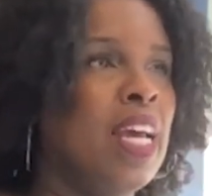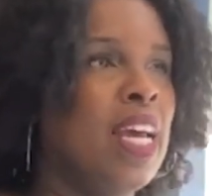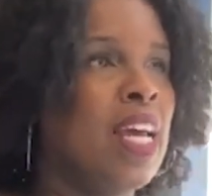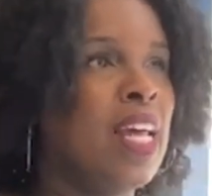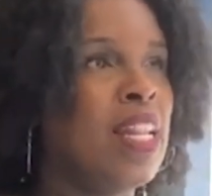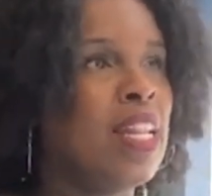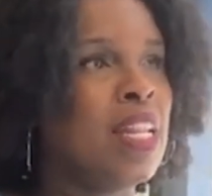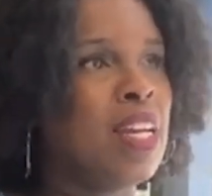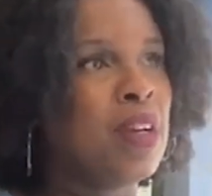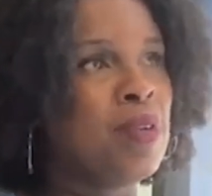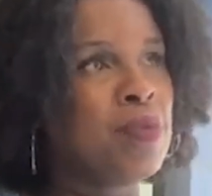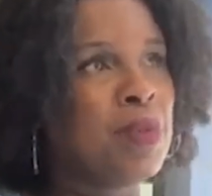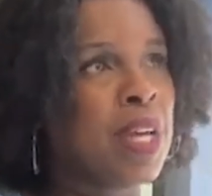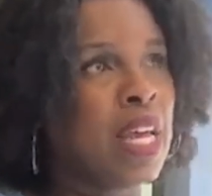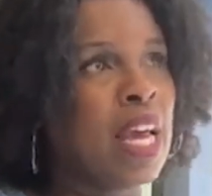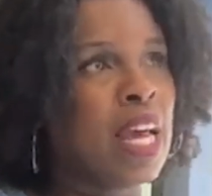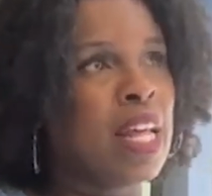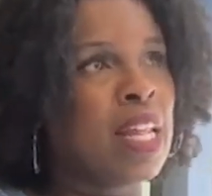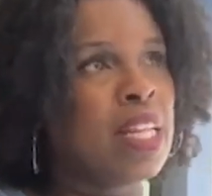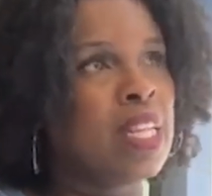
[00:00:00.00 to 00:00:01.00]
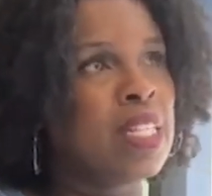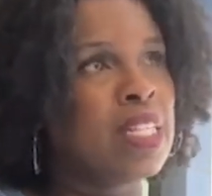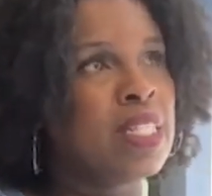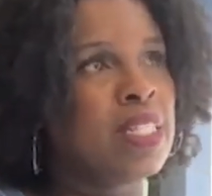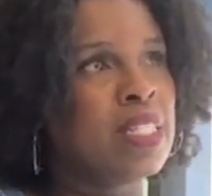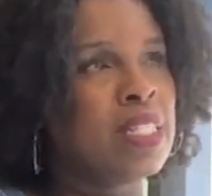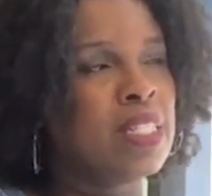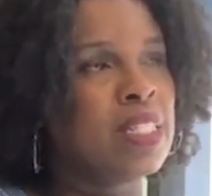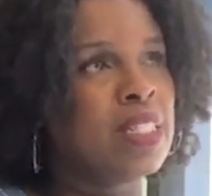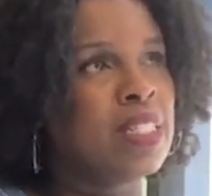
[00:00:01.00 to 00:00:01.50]
And then we had
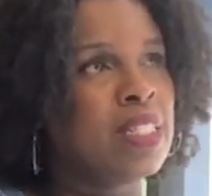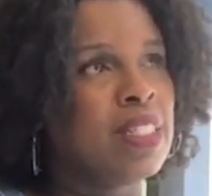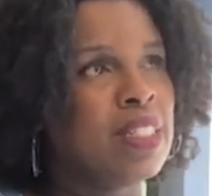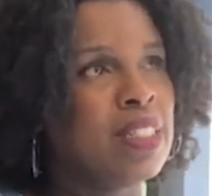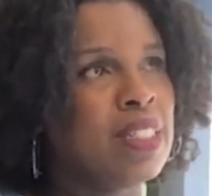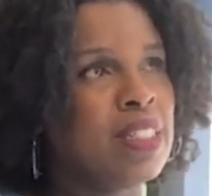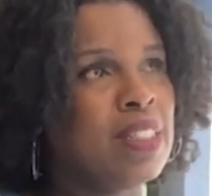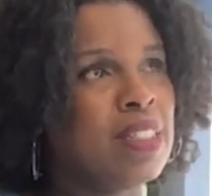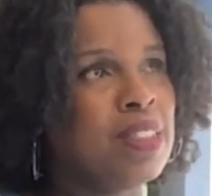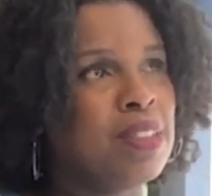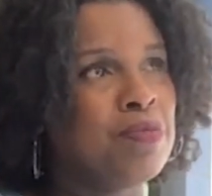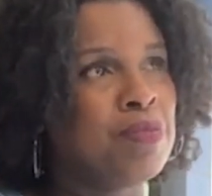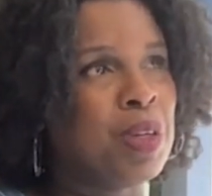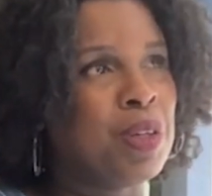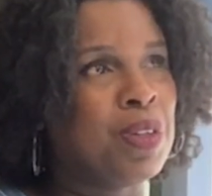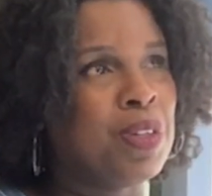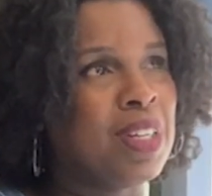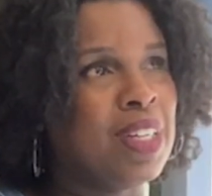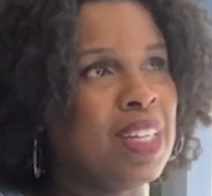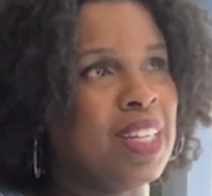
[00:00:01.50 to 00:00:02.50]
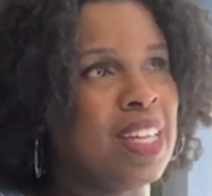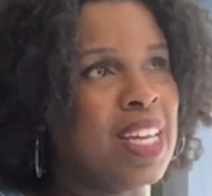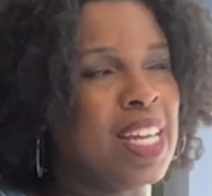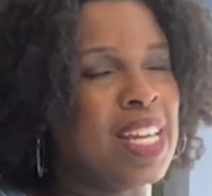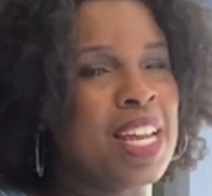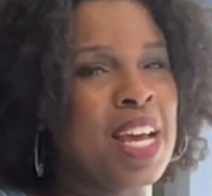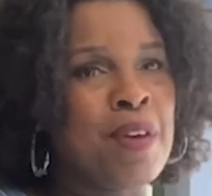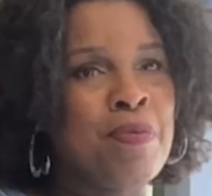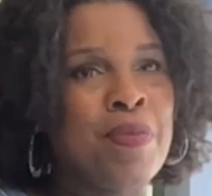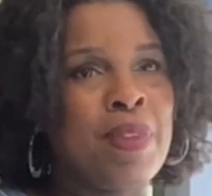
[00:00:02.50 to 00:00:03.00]
this bowling
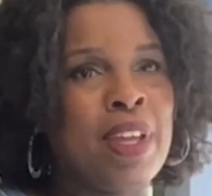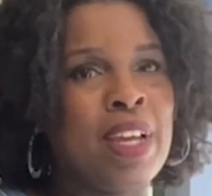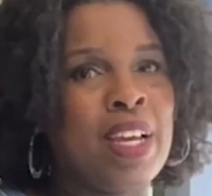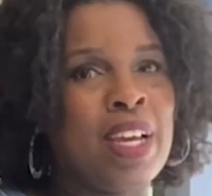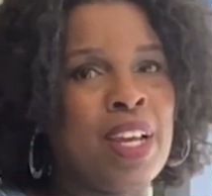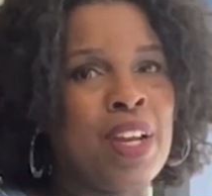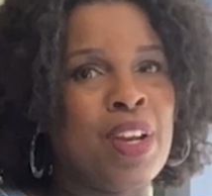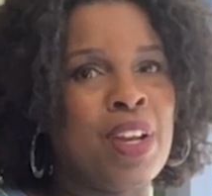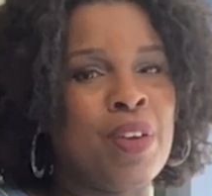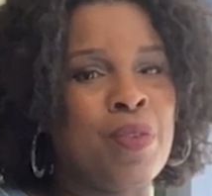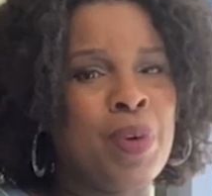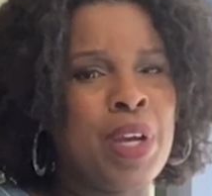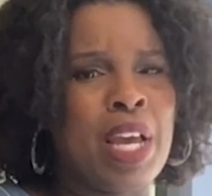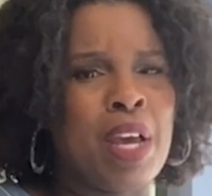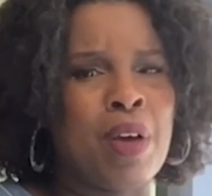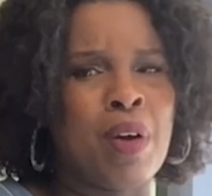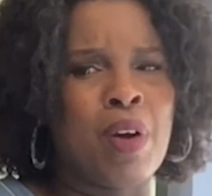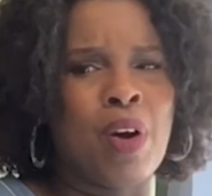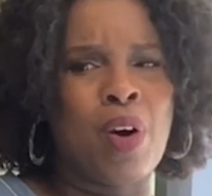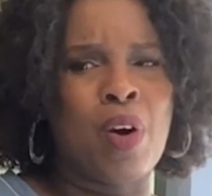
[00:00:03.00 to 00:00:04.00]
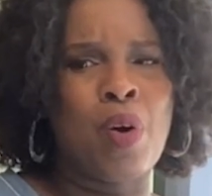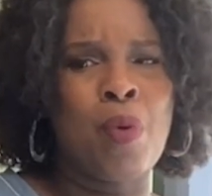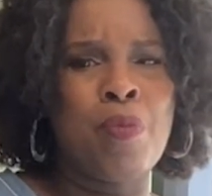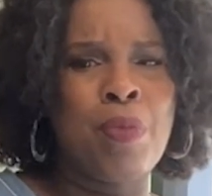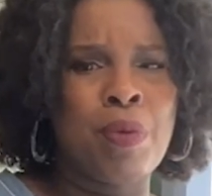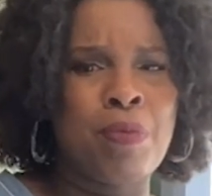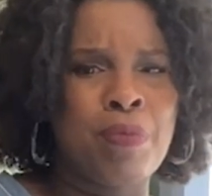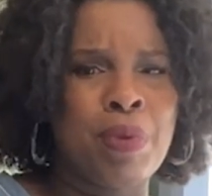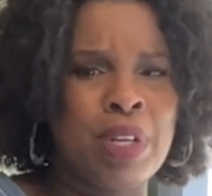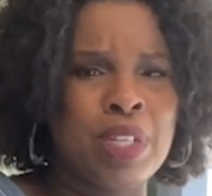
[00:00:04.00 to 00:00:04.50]
and I'm thinking we had
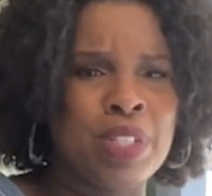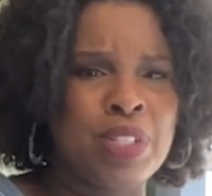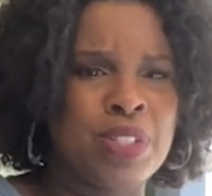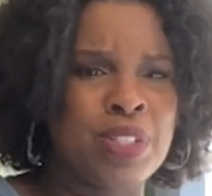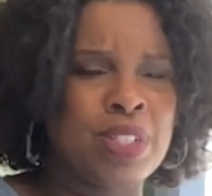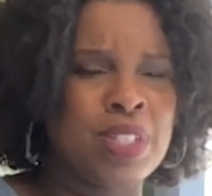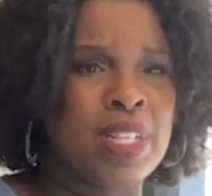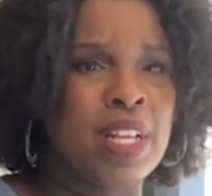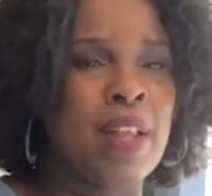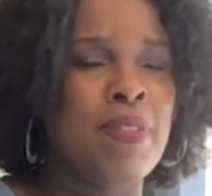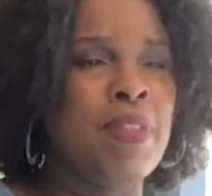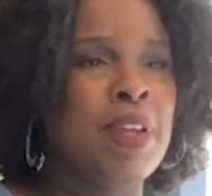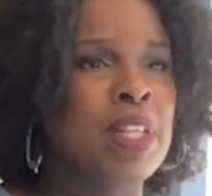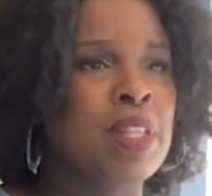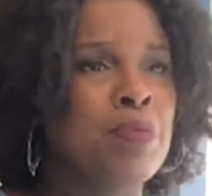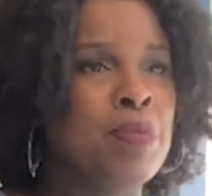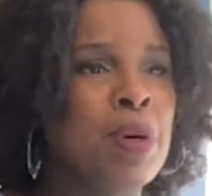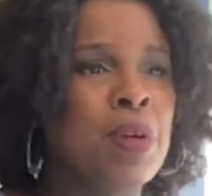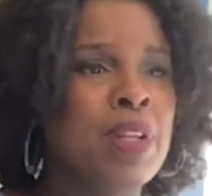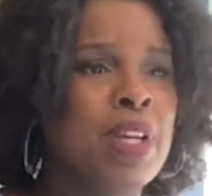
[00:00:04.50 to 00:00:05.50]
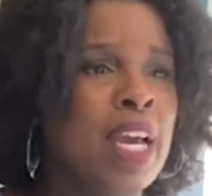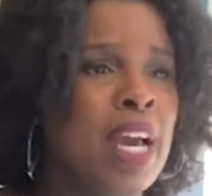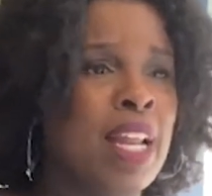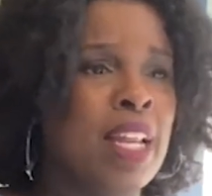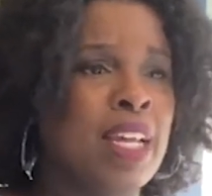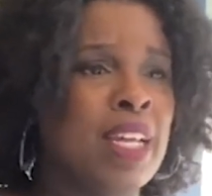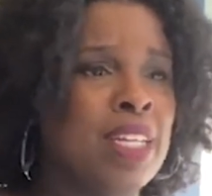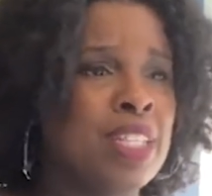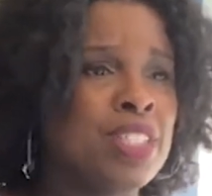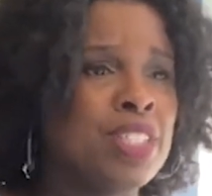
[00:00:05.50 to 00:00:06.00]
open pitchers. I think the bowling
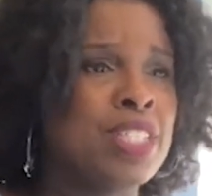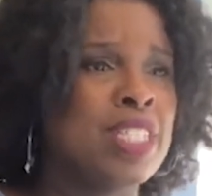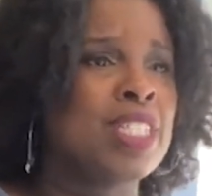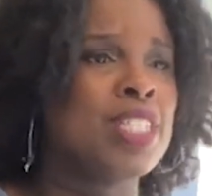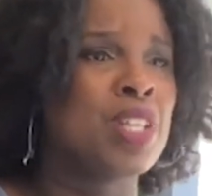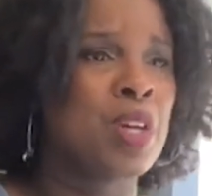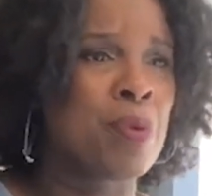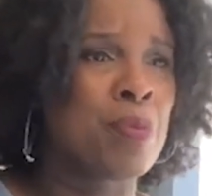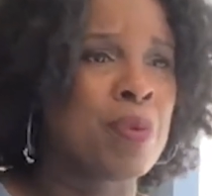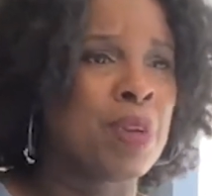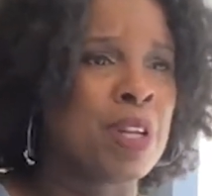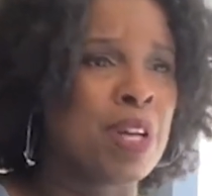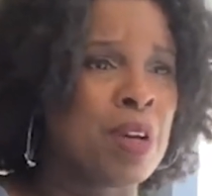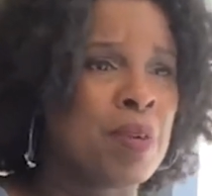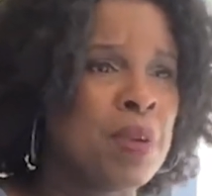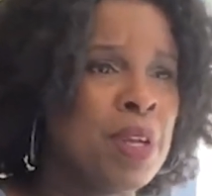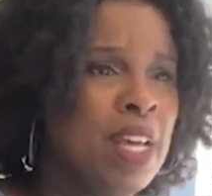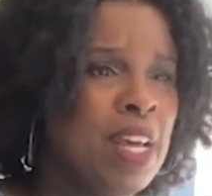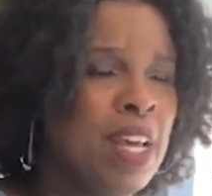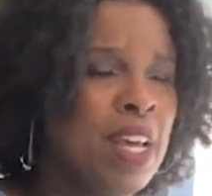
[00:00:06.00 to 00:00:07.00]
alley had just opened up.